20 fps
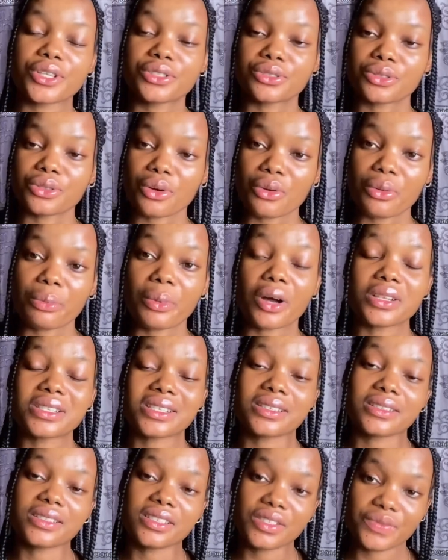to talk about
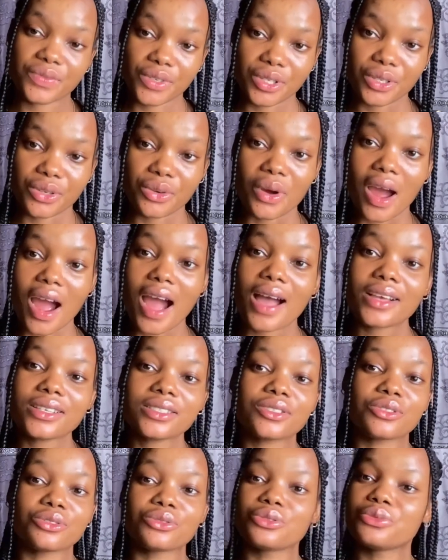in this video
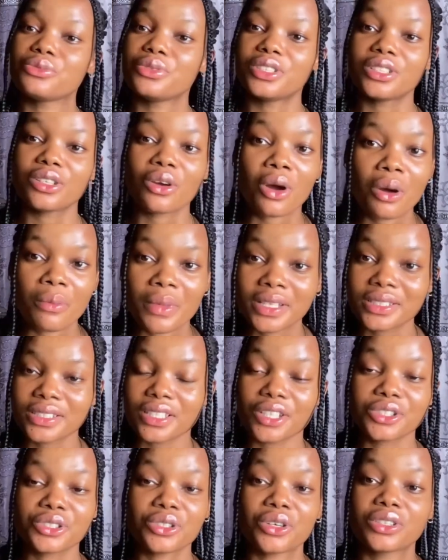has to do with the comment
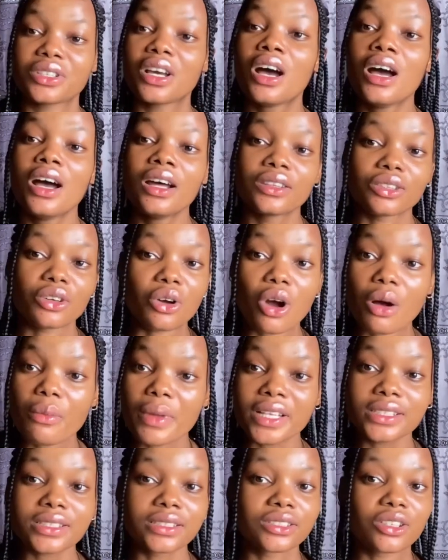section, the
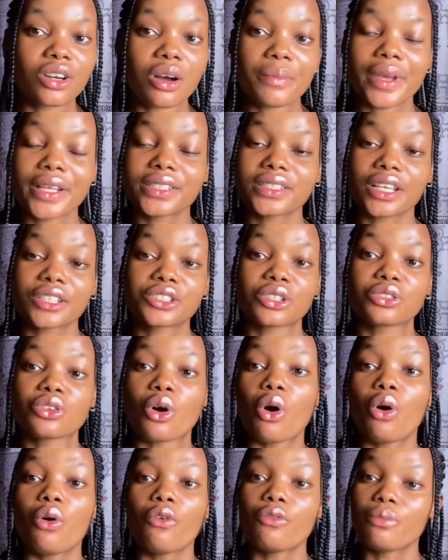comments in the comment section
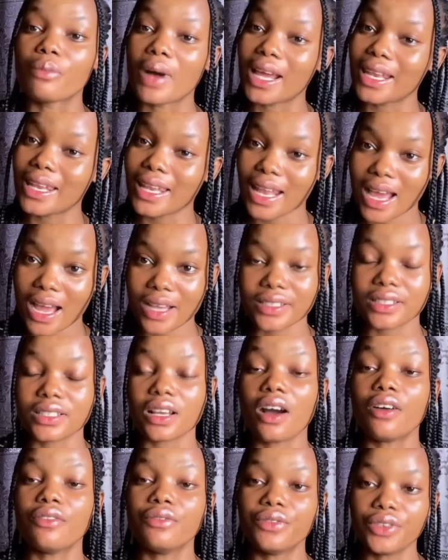of my last
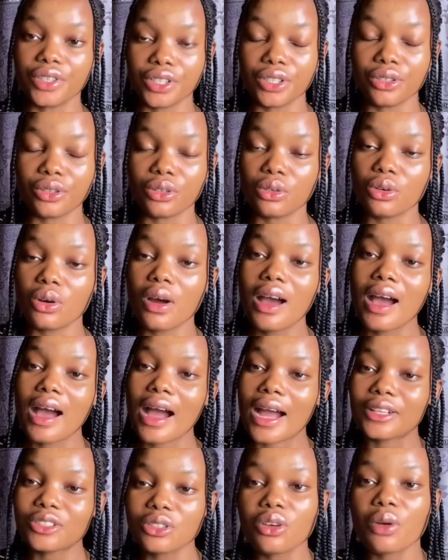video.
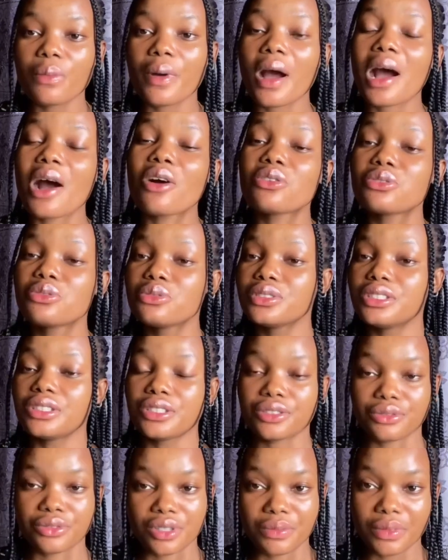I talk about how good
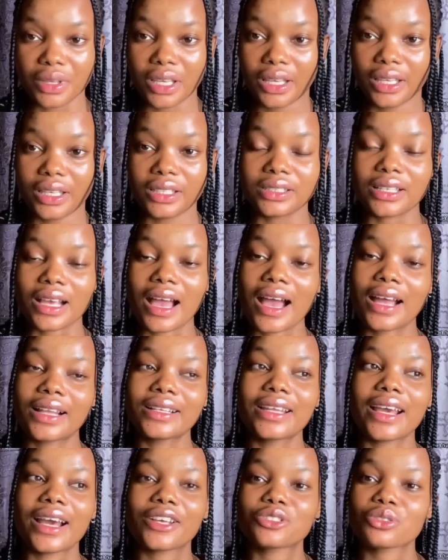this cream is,
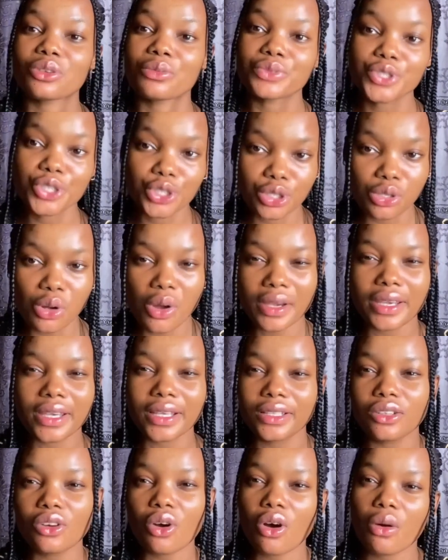and there are some
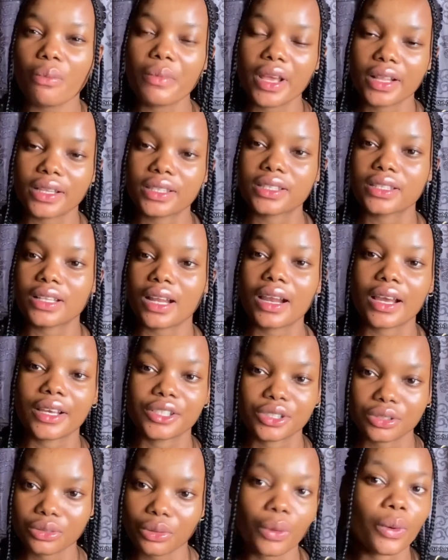shocking comments that I
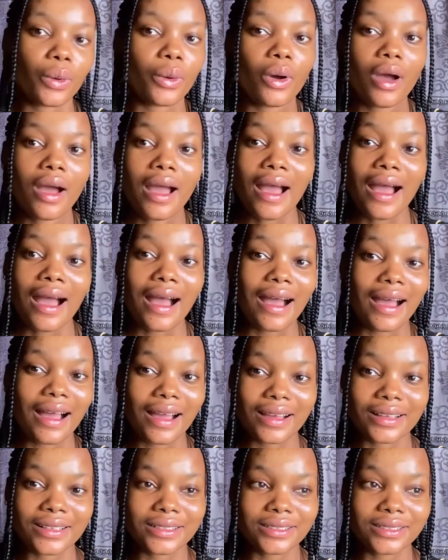saw,
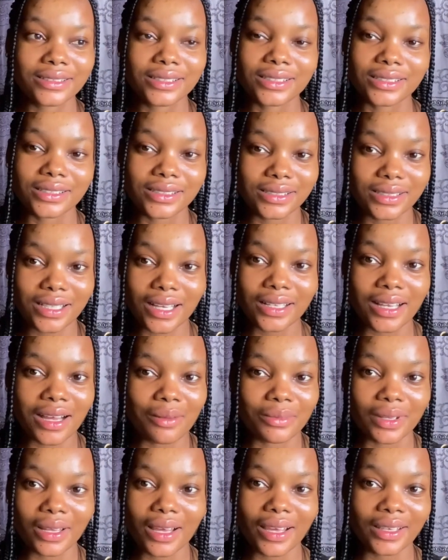and since then
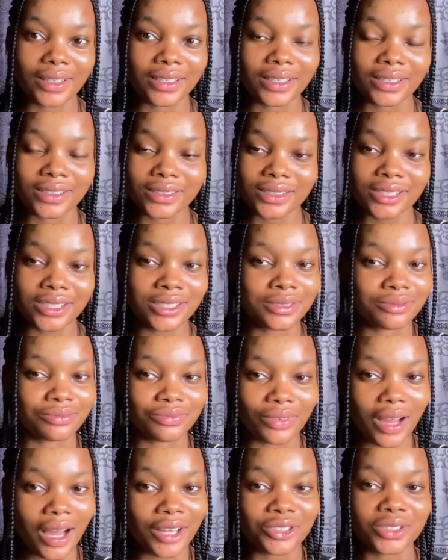I'm like, is this
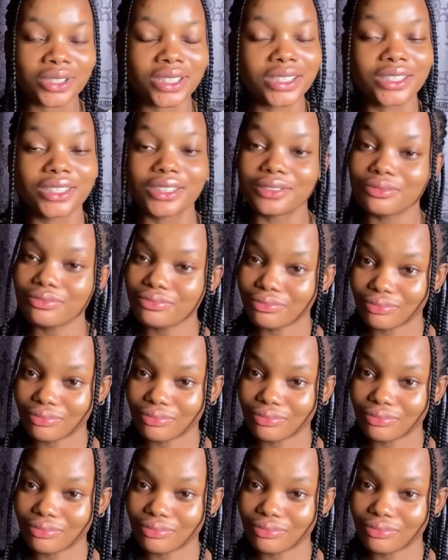actually the